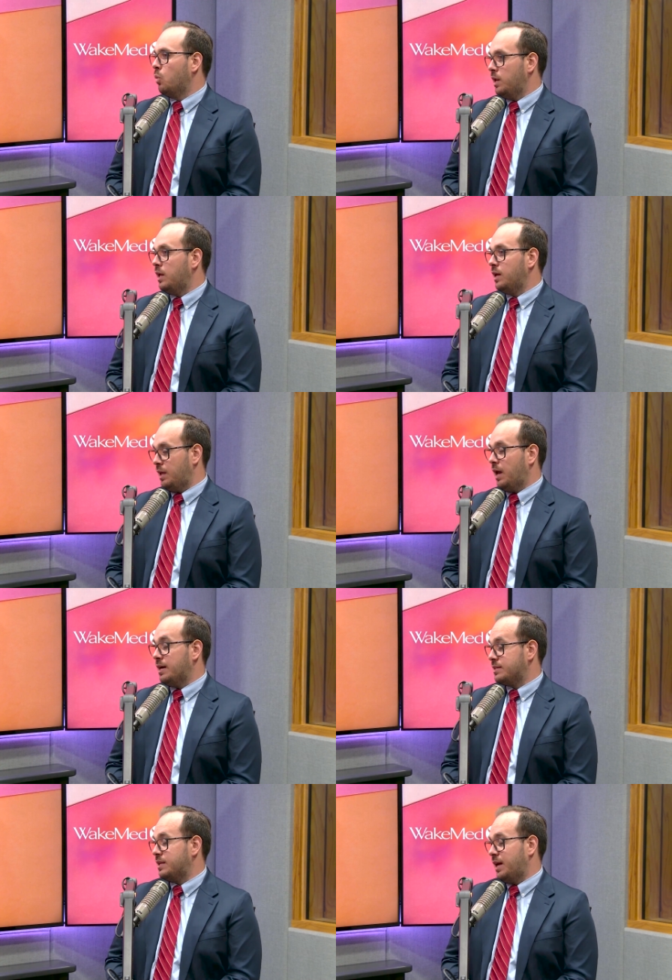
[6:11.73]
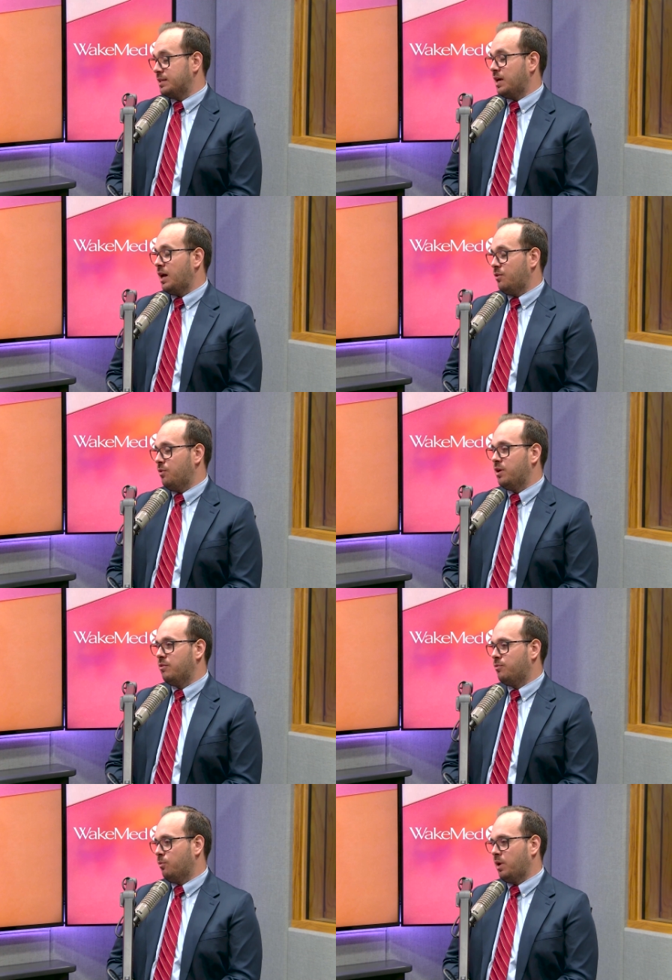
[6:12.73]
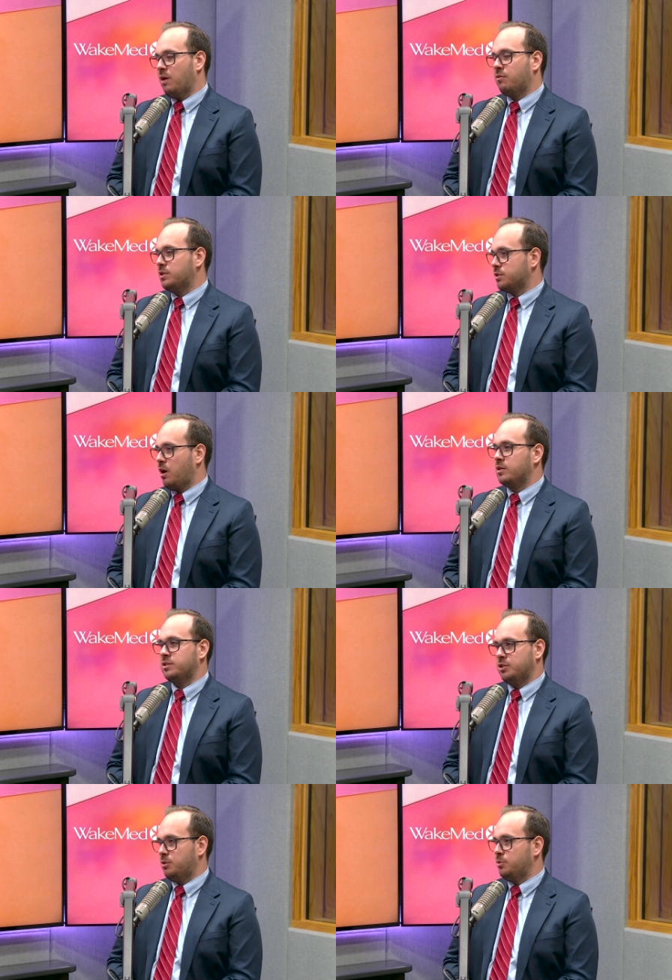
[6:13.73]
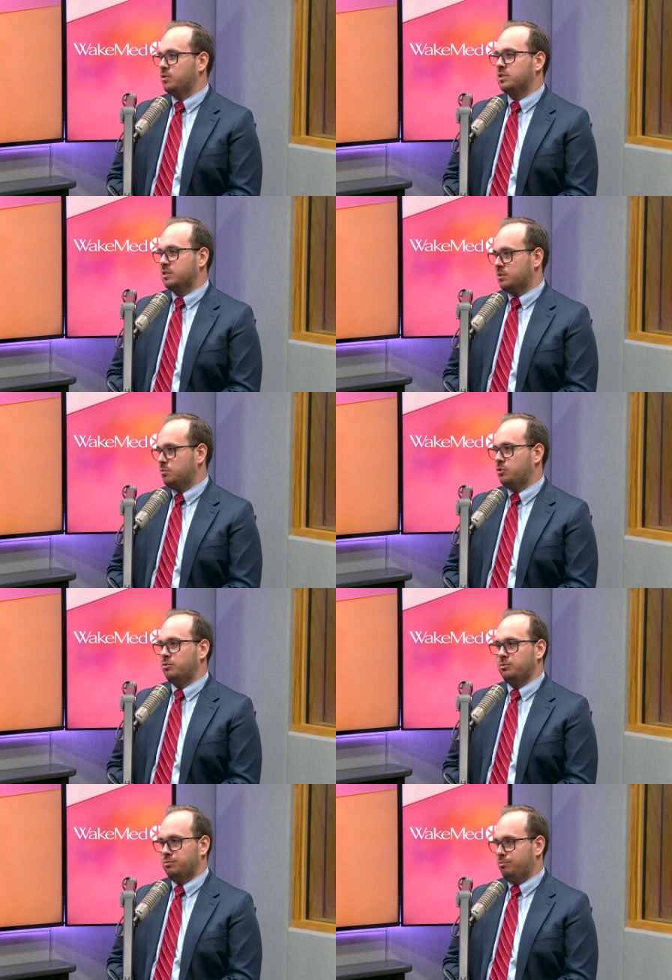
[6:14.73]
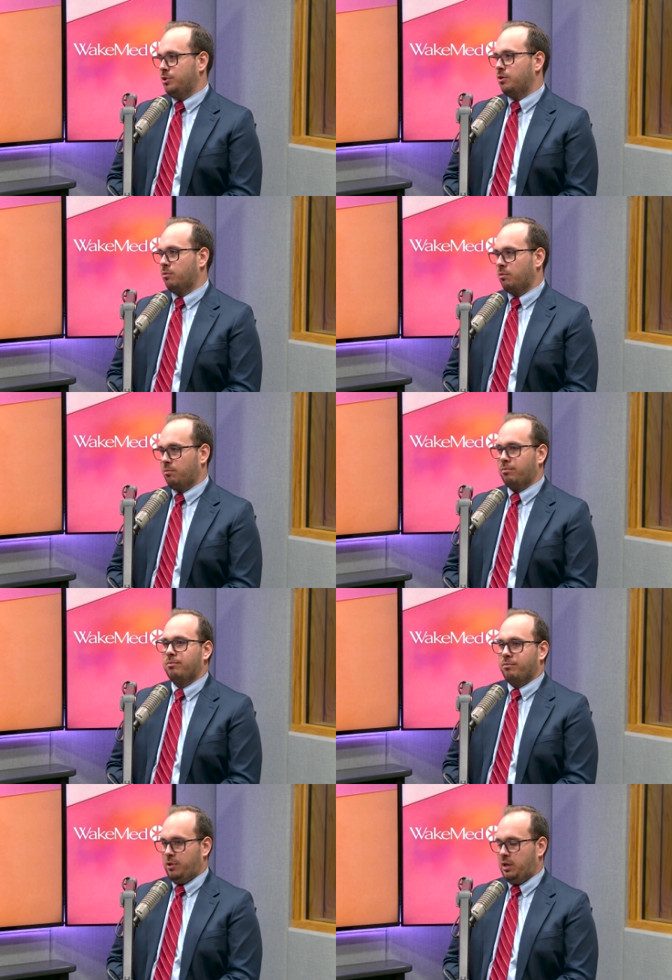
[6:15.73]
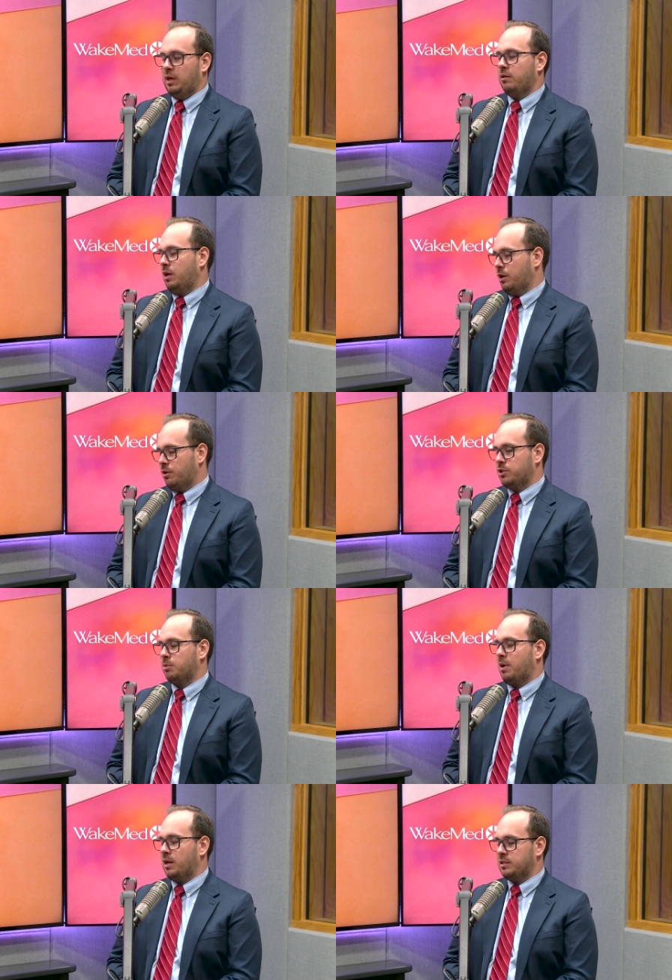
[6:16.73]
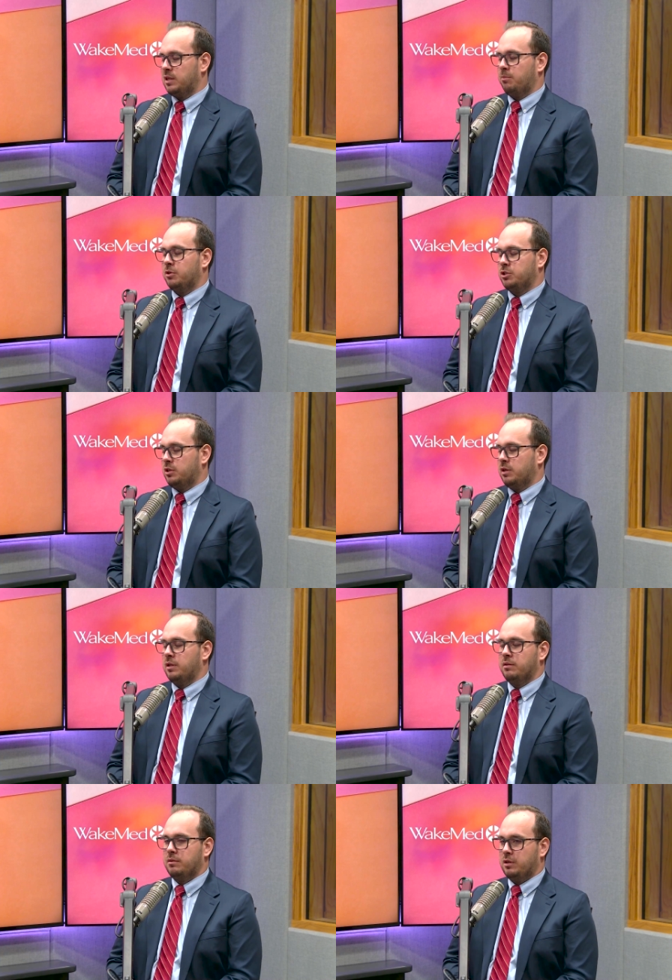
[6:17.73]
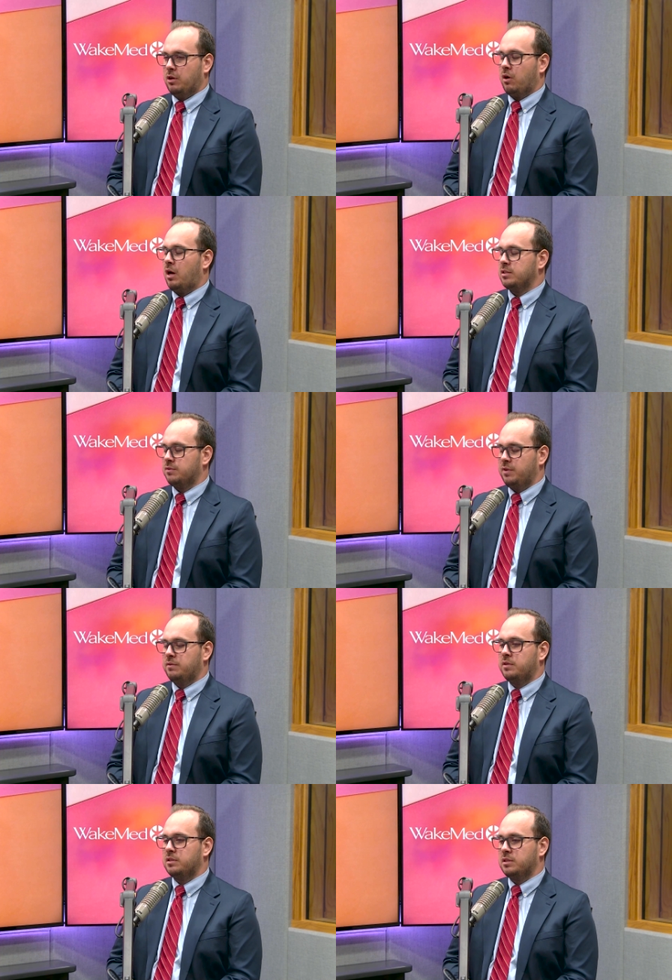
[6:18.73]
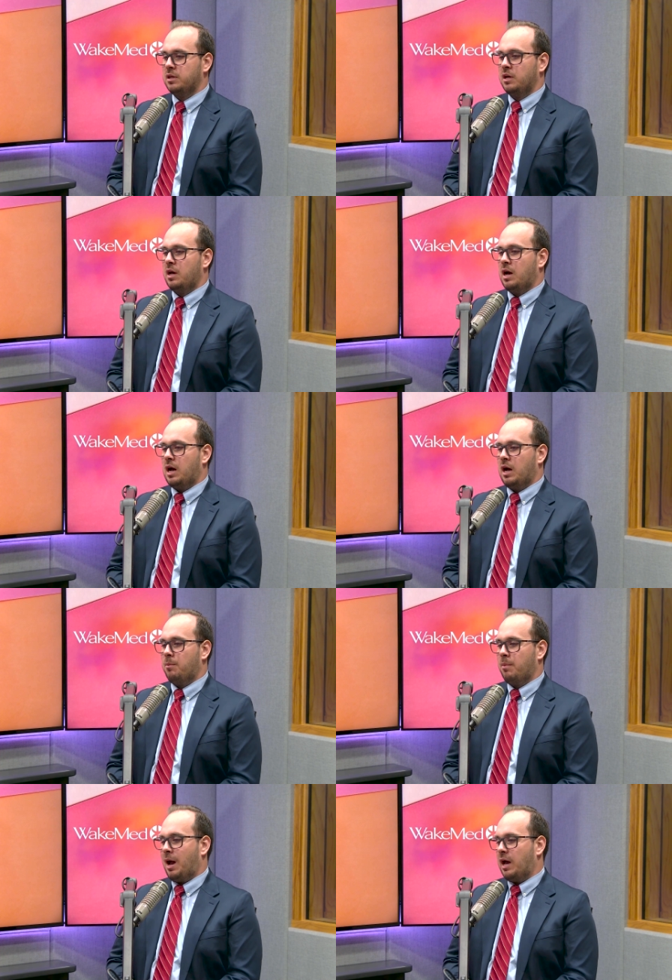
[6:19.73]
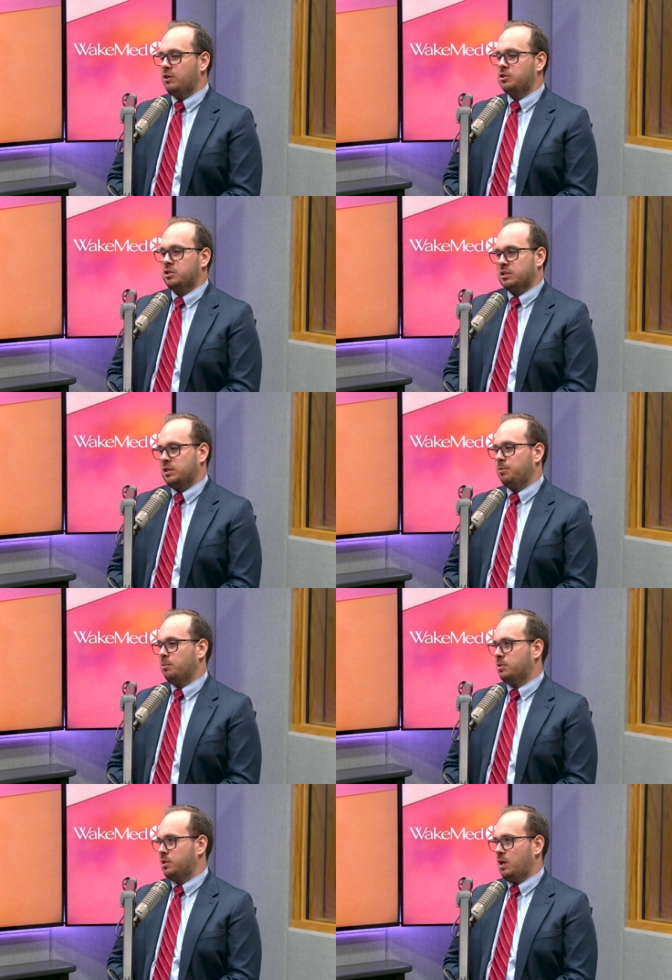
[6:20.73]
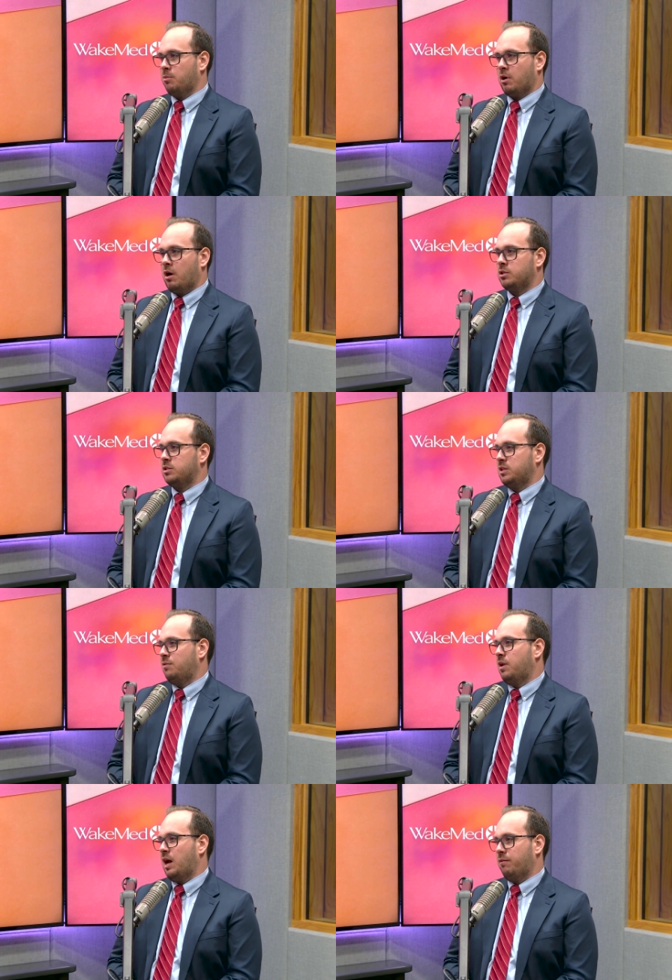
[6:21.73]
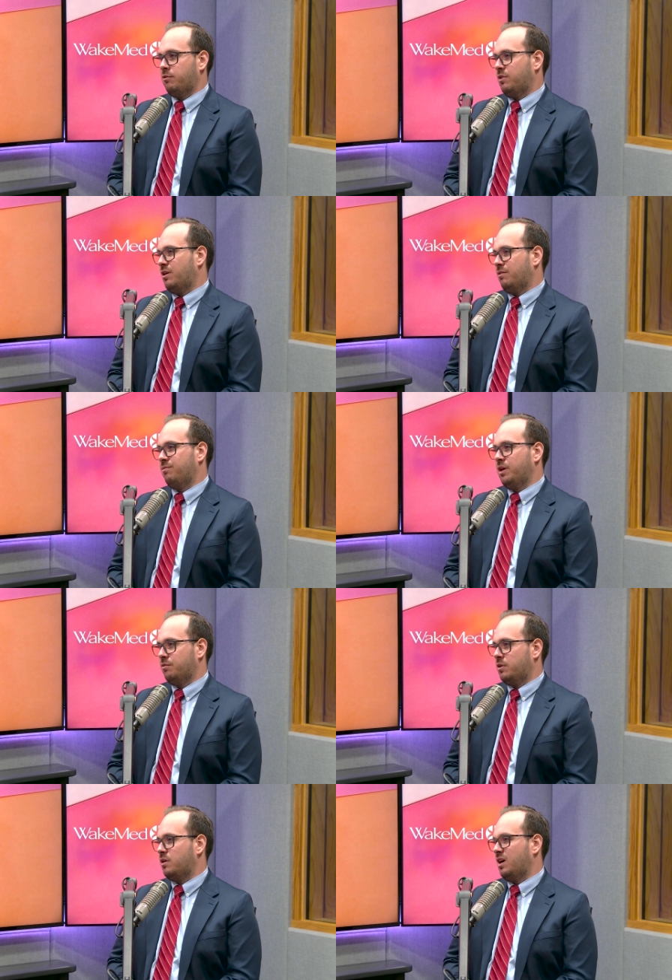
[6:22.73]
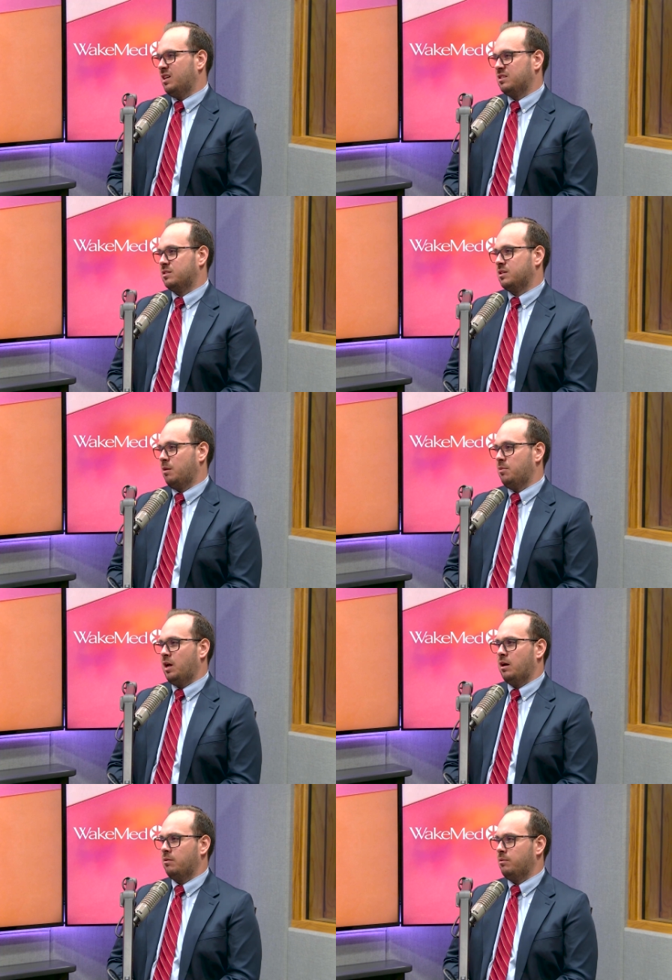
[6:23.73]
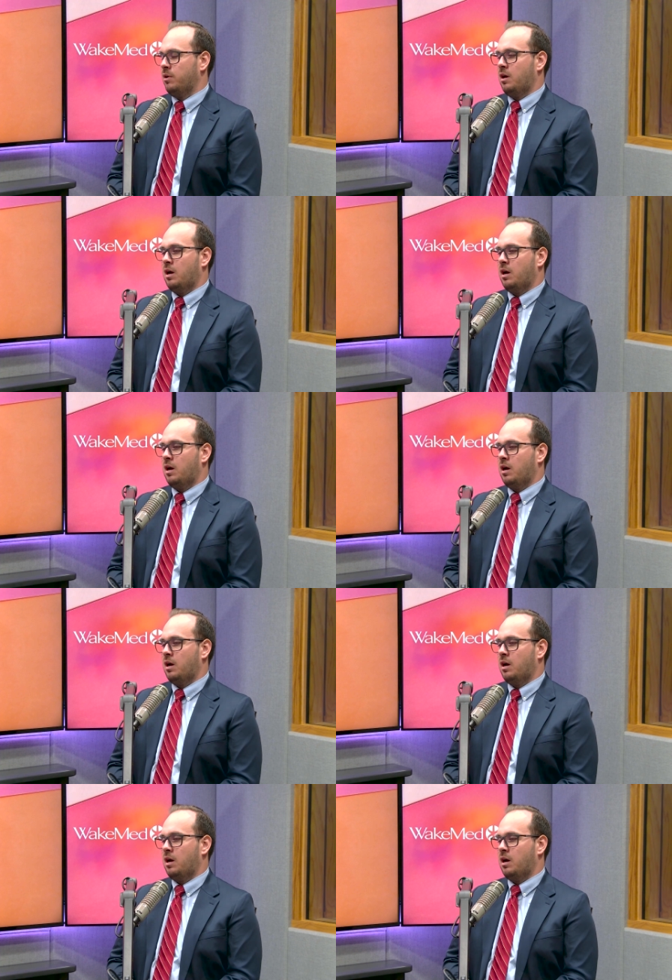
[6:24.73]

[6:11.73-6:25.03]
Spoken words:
yes, and has gotten rid of whatever is causing your immune system to, increase your body's temperature and, cause the fevers. I usually just tell people to take precautions even after their fever has come down.